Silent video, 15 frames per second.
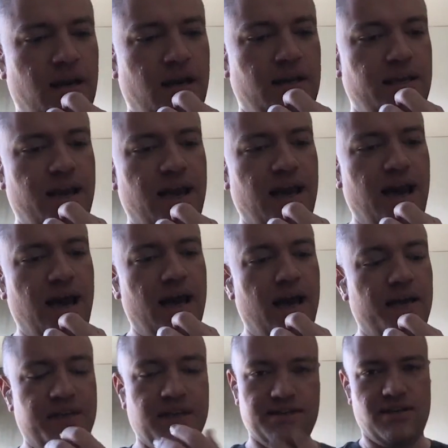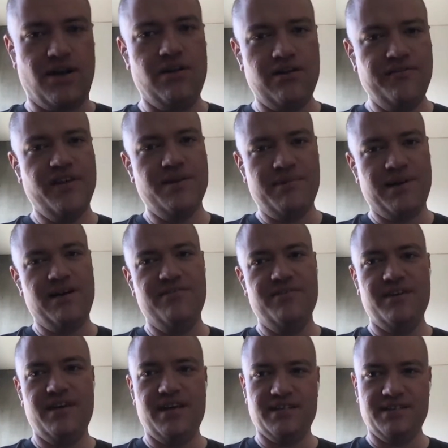Yeah, I think it's all of the above
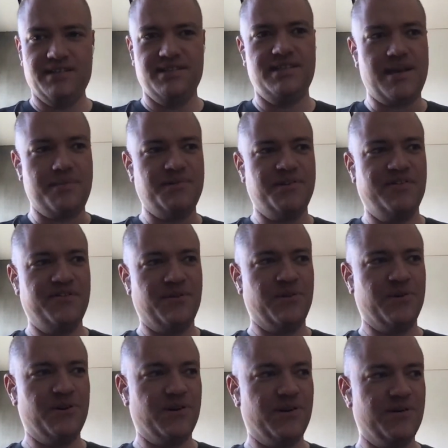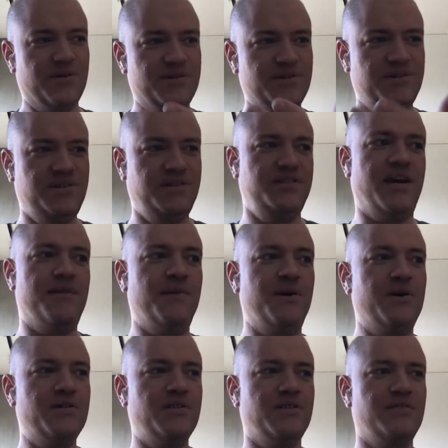except for
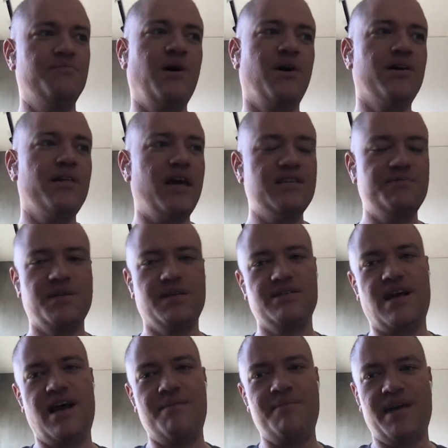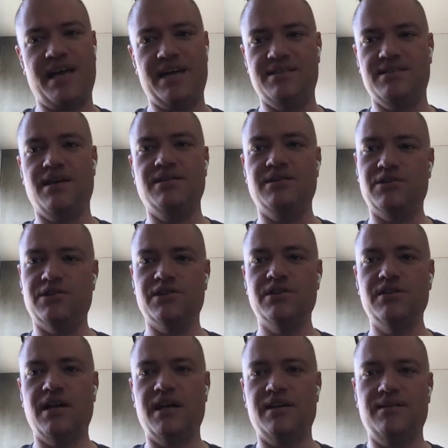demos. And part of that is because I'm a hands-on
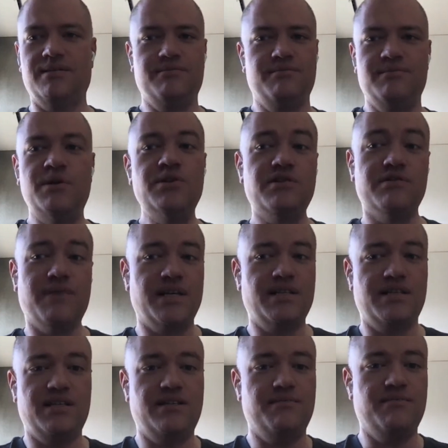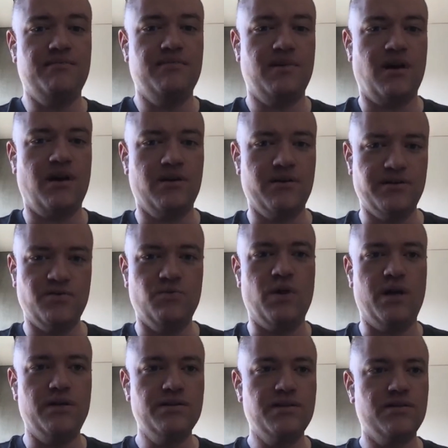learner and most of my team are as
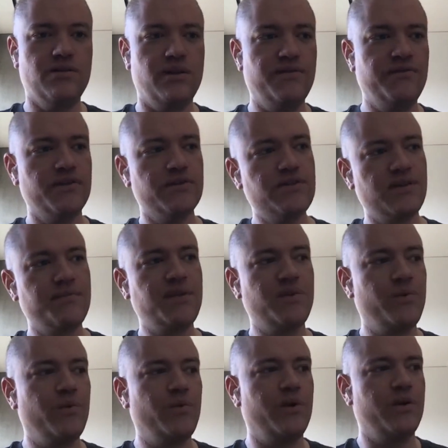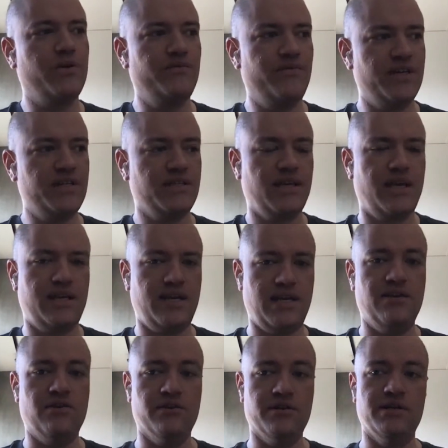well. So if there's something we want to investigate
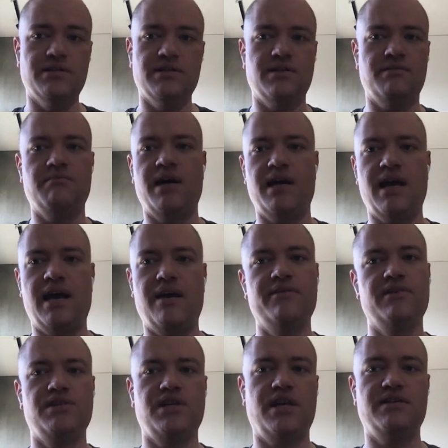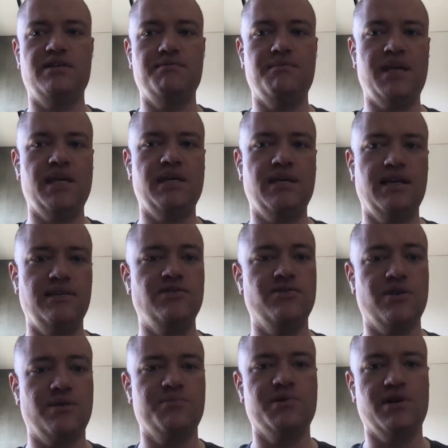in earnest that might have a chance at making it into
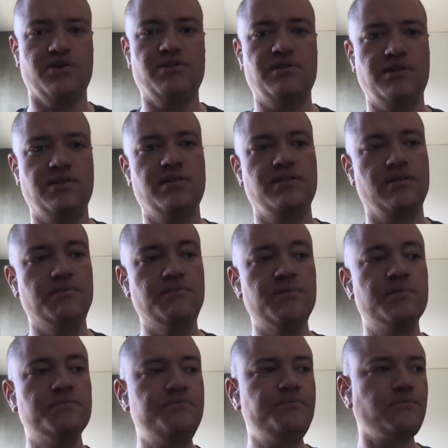our production systems,